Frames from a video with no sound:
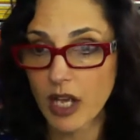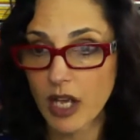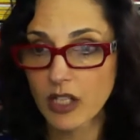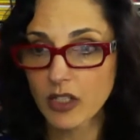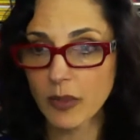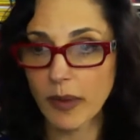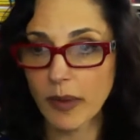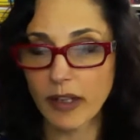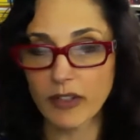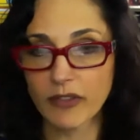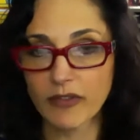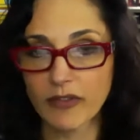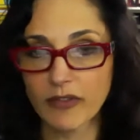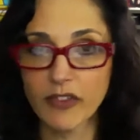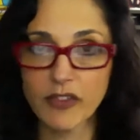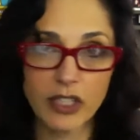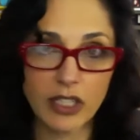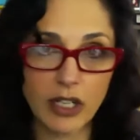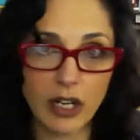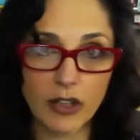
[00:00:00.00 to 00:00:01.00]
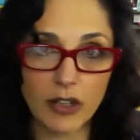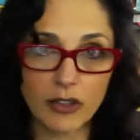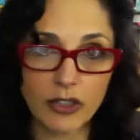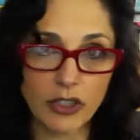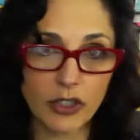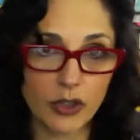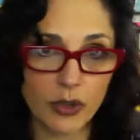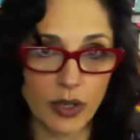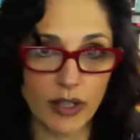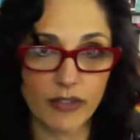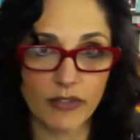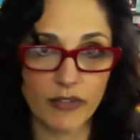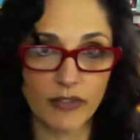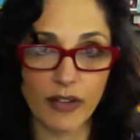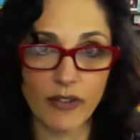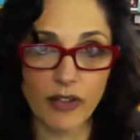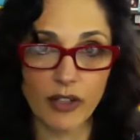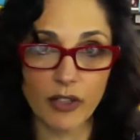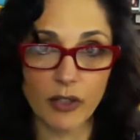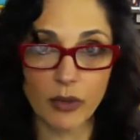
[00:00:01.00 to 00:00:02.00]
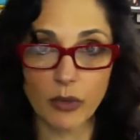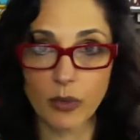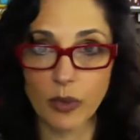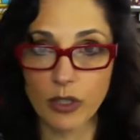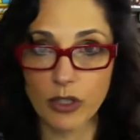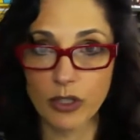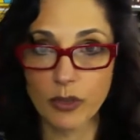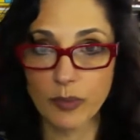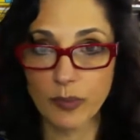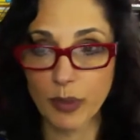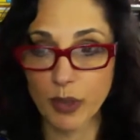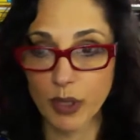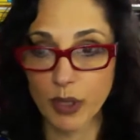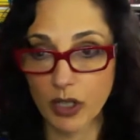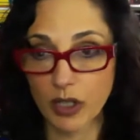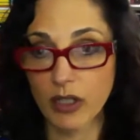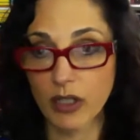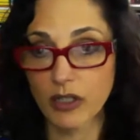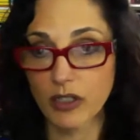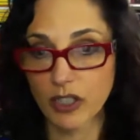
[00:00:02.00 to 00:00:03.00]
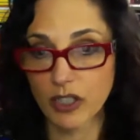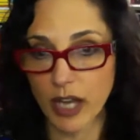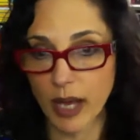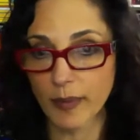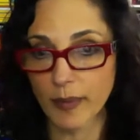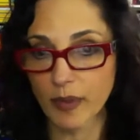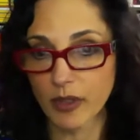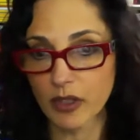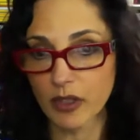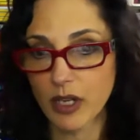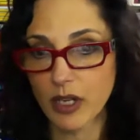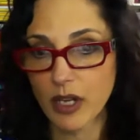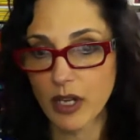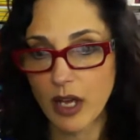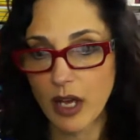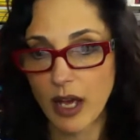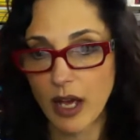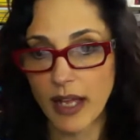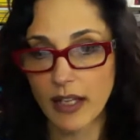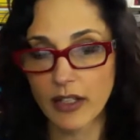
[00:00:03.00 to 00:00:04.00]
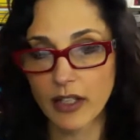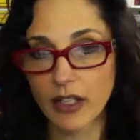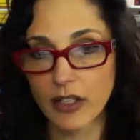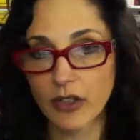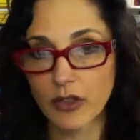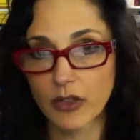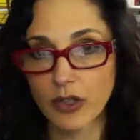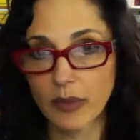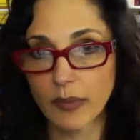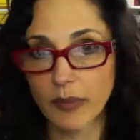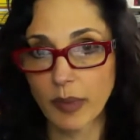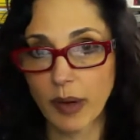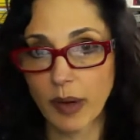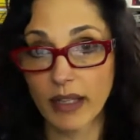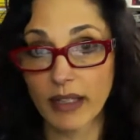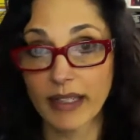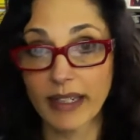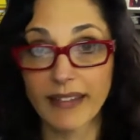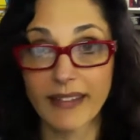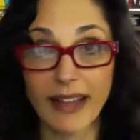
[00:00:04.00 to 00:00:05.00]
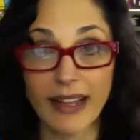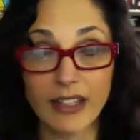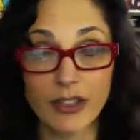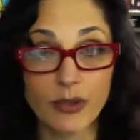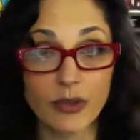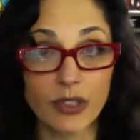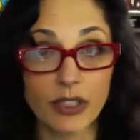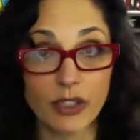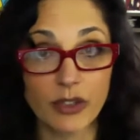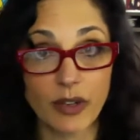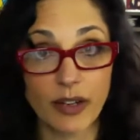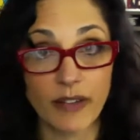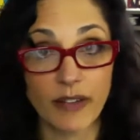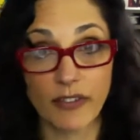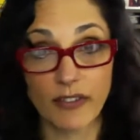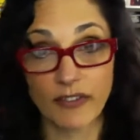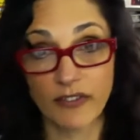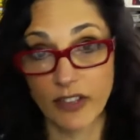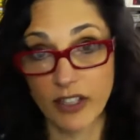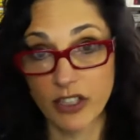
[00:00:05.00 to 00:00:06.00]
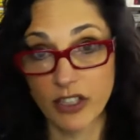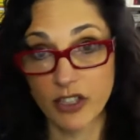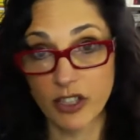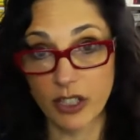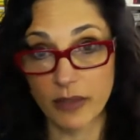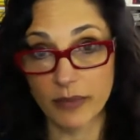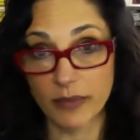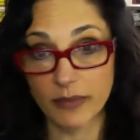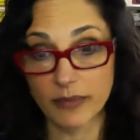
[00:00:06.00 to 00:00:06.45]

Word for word: So about 1,500 to 2,500 words per chapter, and then you compile it, and that's really great for fiction.